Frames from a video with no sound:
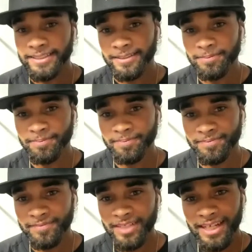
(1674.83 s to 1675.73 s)
team
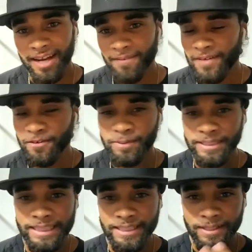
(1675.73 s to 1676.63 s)
i've never been
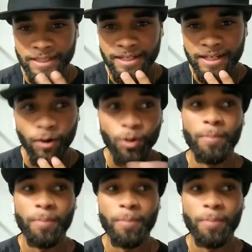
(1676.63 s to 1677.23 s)
there or yeah.